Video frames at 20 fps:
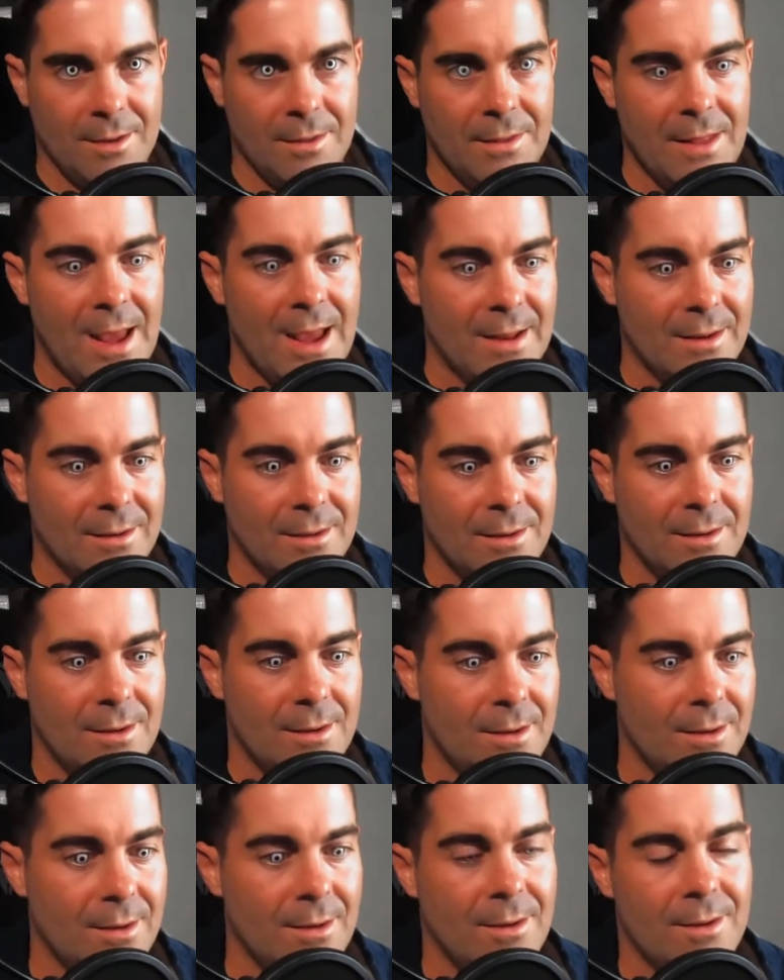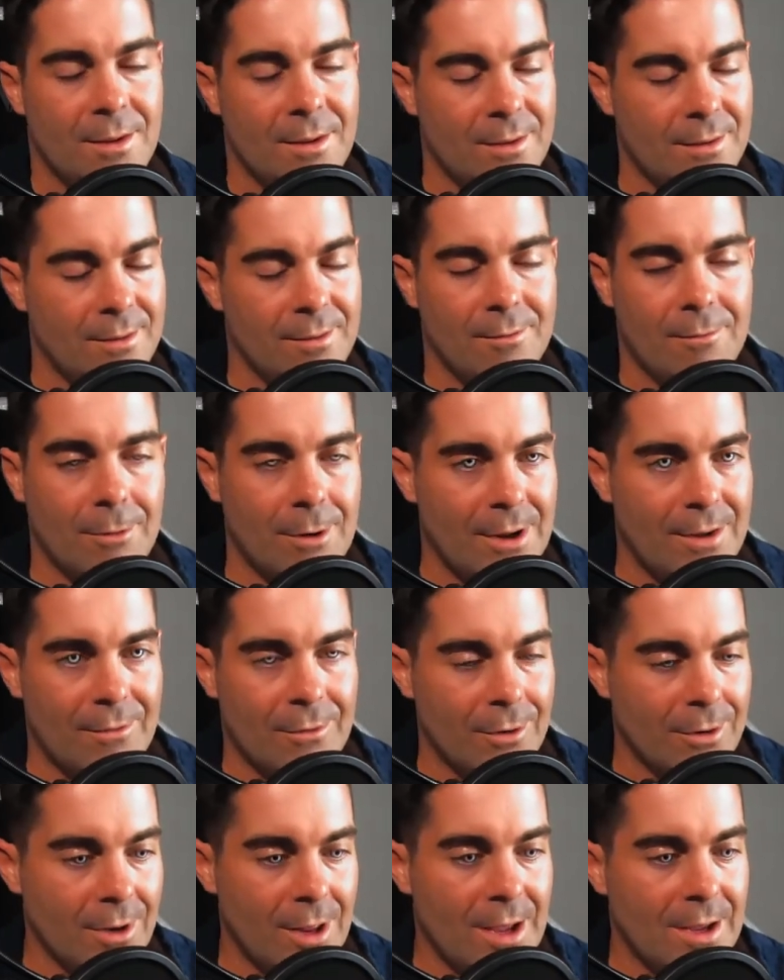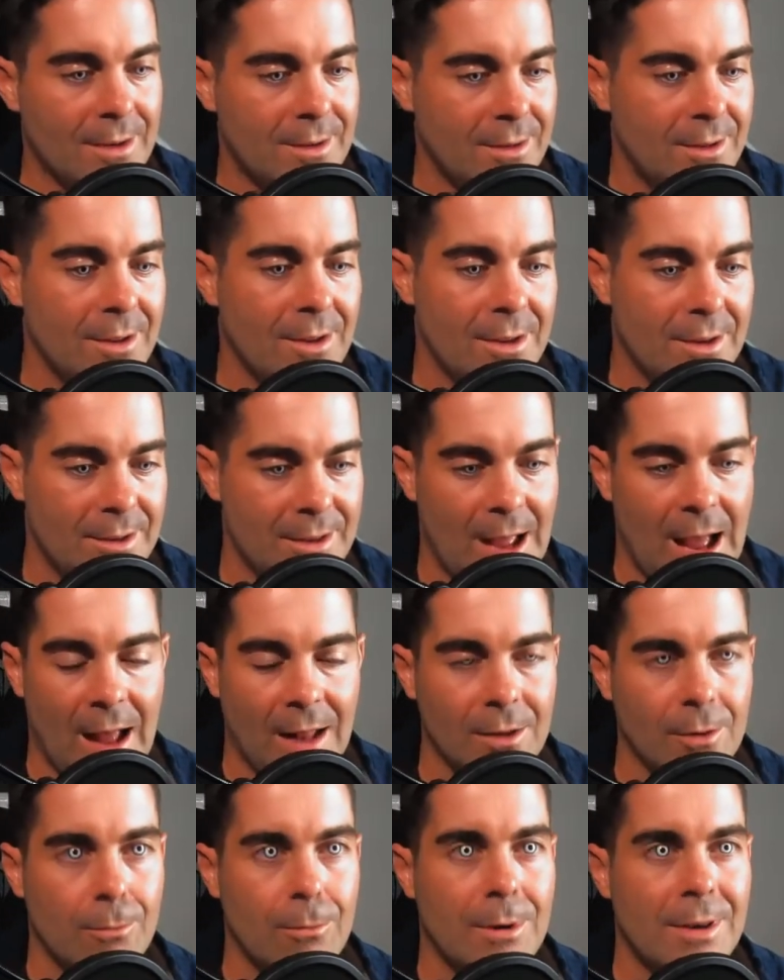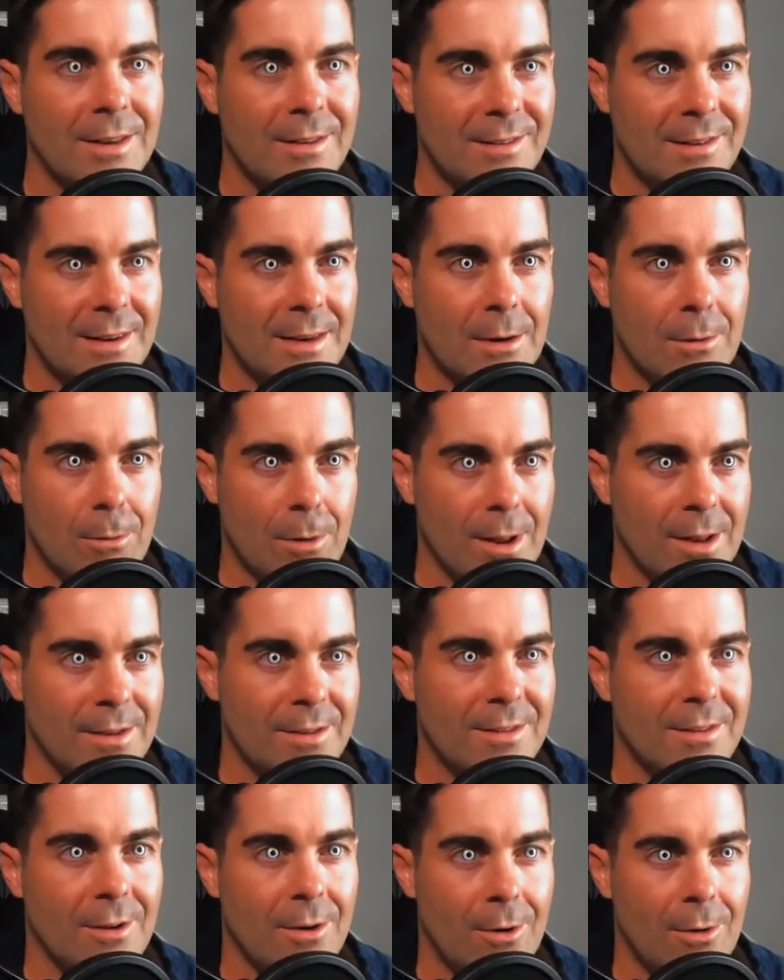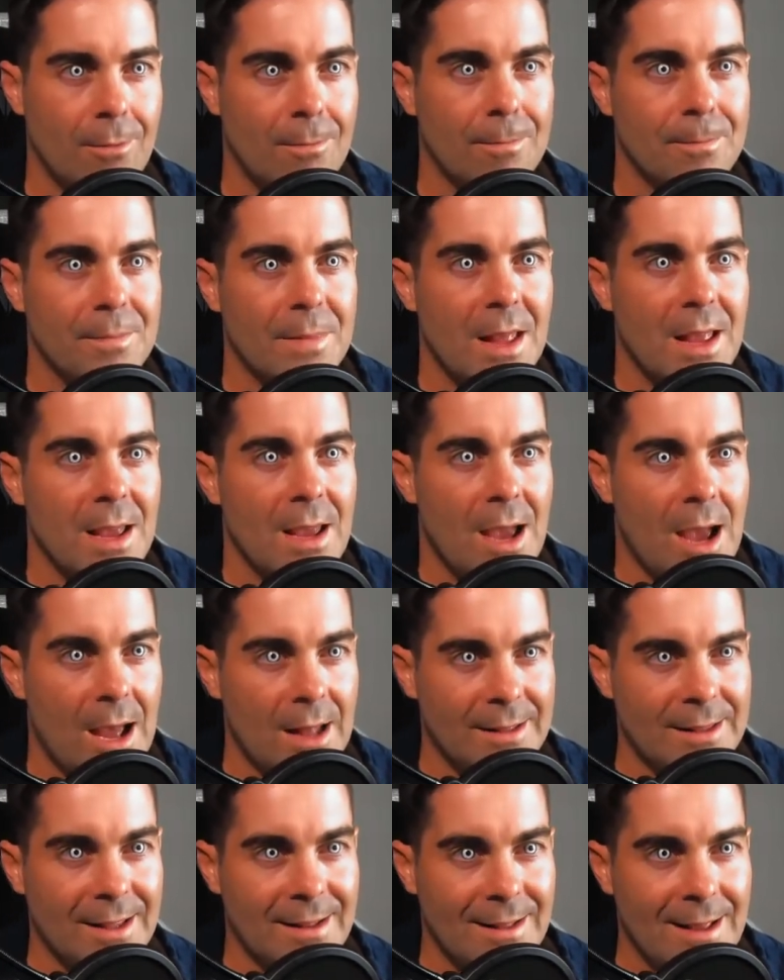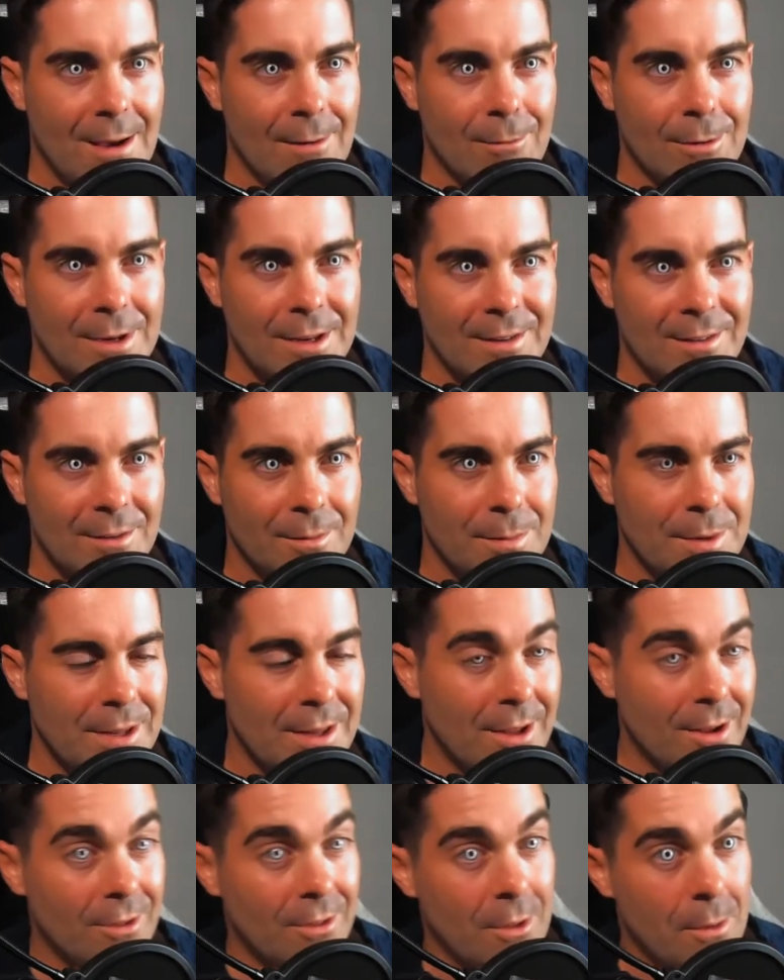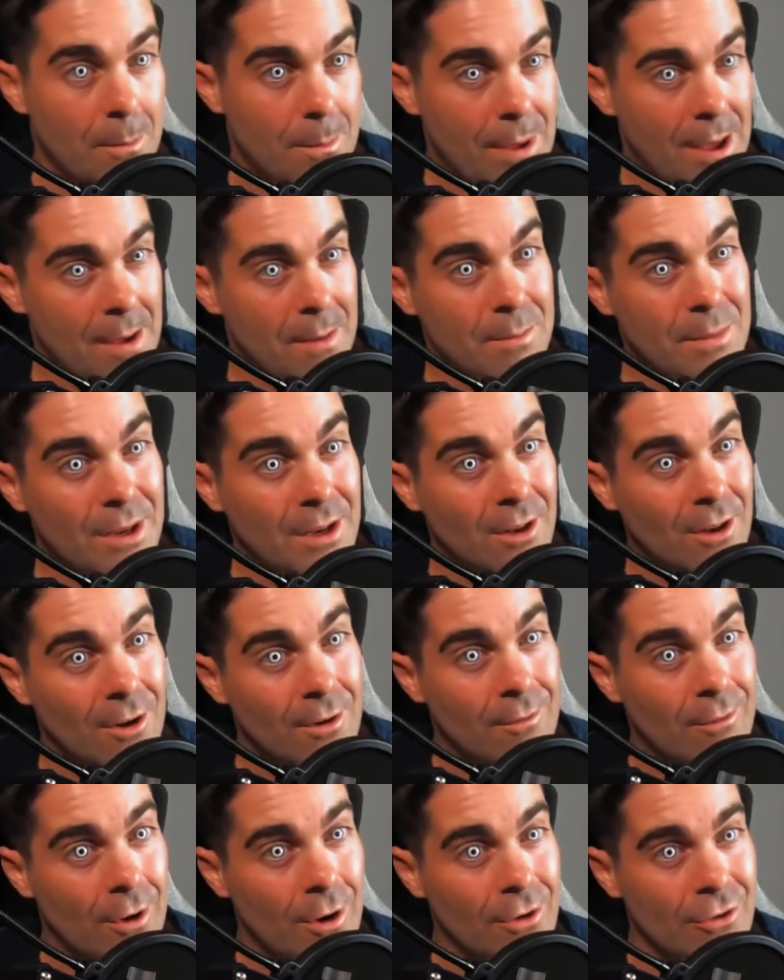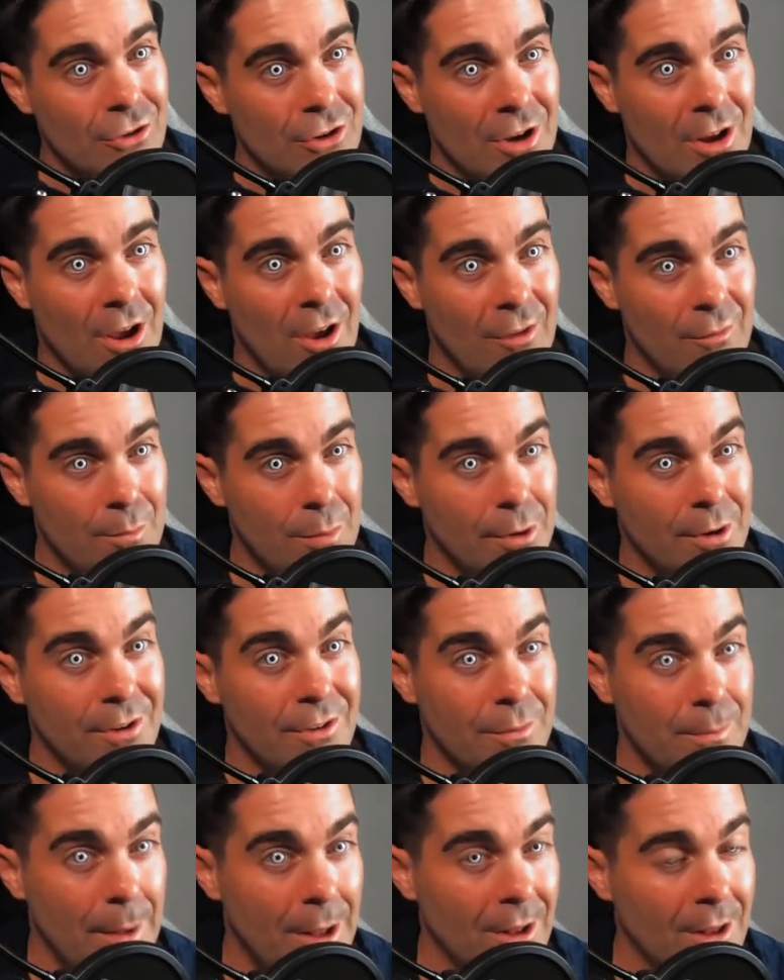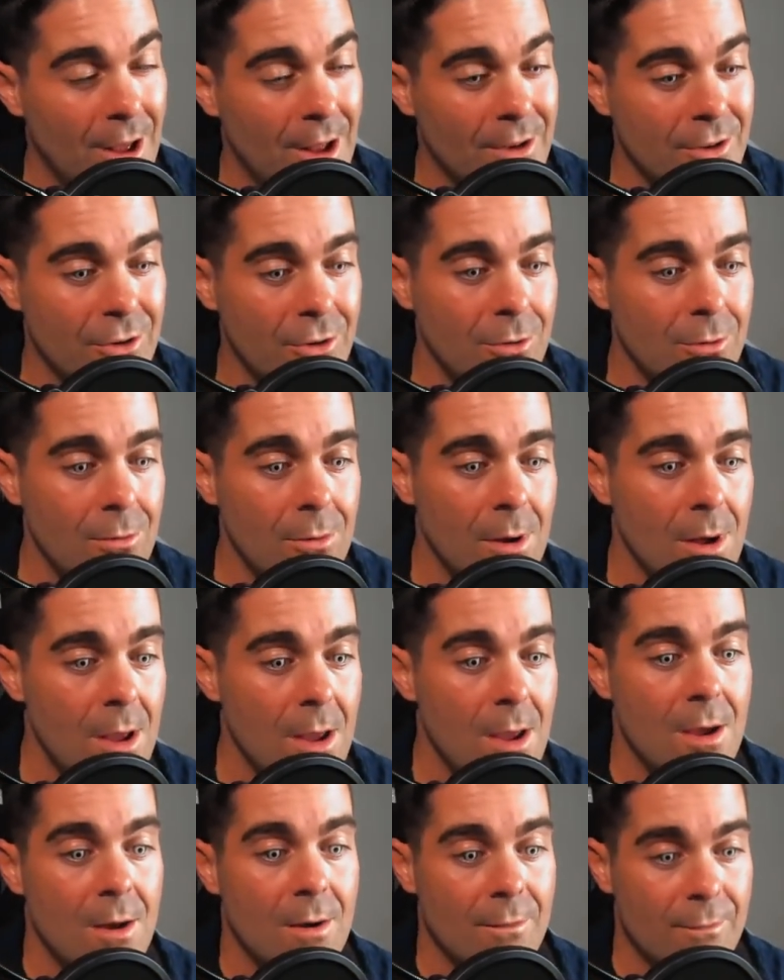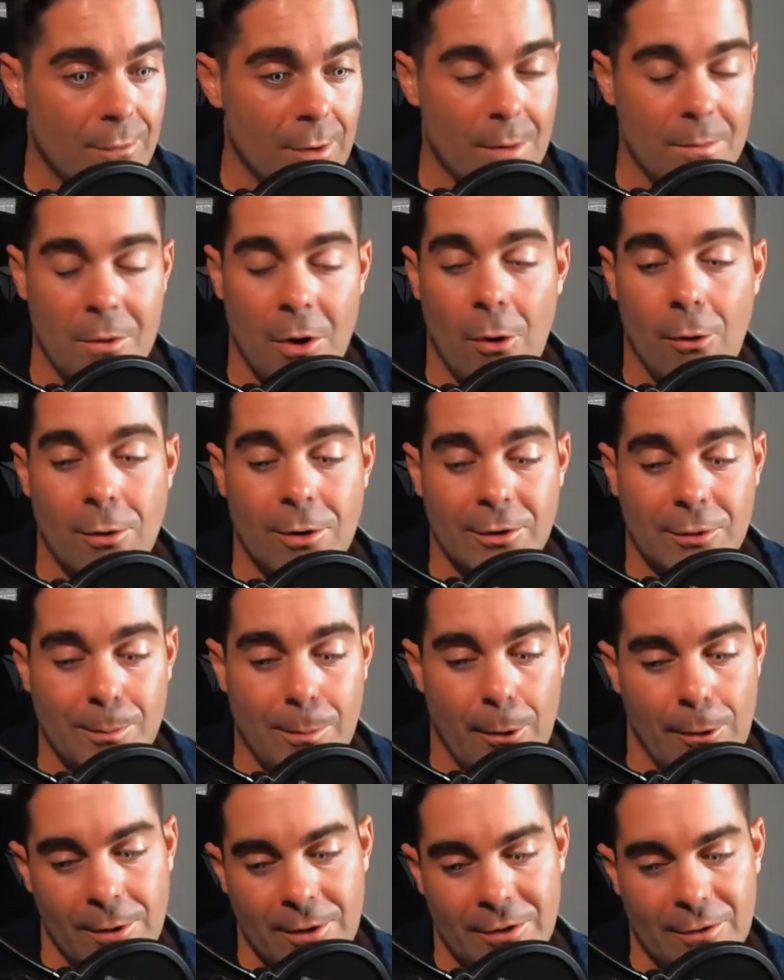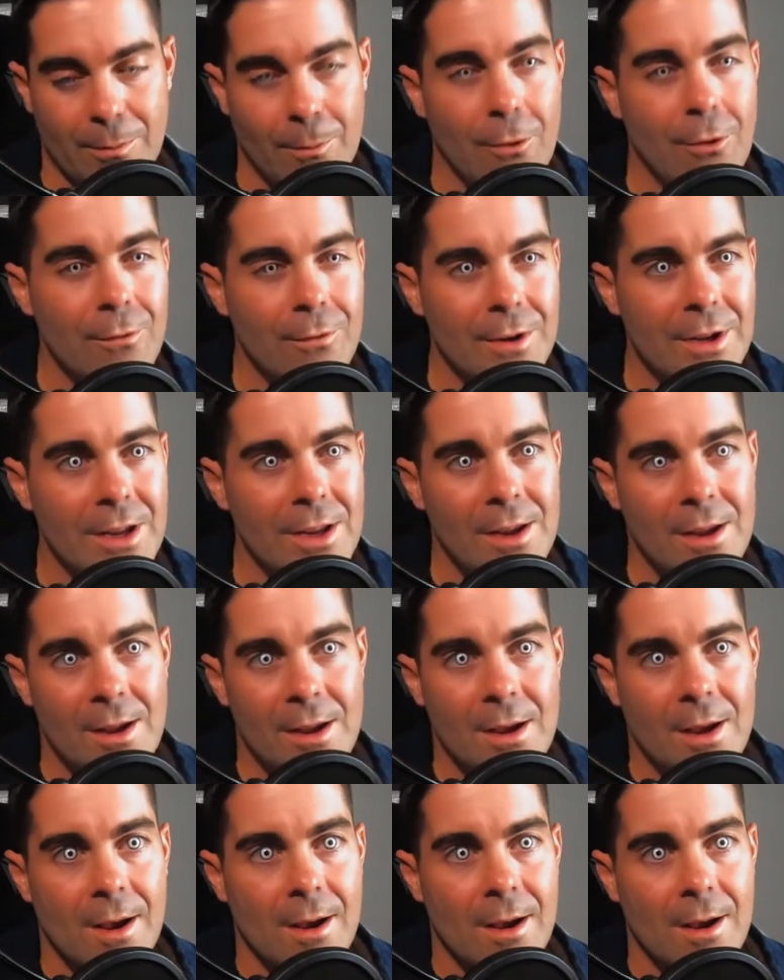that, whatever, like the Halloween sequence. So I think that one needs to be there. The Bette Midler version of Put a Spell on You from the Hocus Pocus movie.